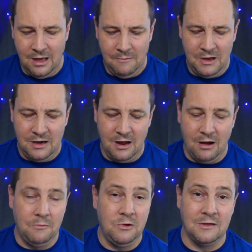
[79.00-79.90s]
but no,
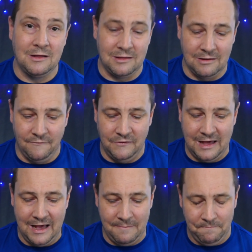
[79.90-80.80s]
I'm using the selfie
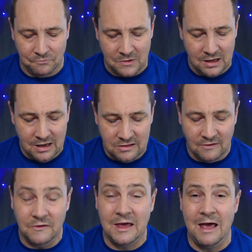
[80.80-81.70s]
cam.
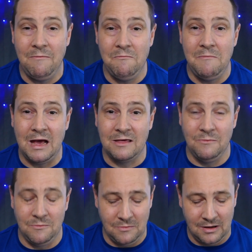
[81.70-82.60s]
Selfie cam
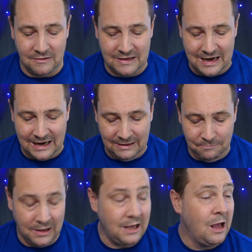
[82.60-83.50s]
maximum uh, ten eighty
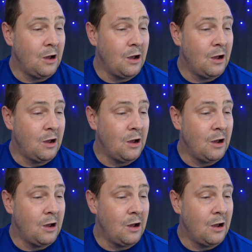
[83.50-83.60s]
p,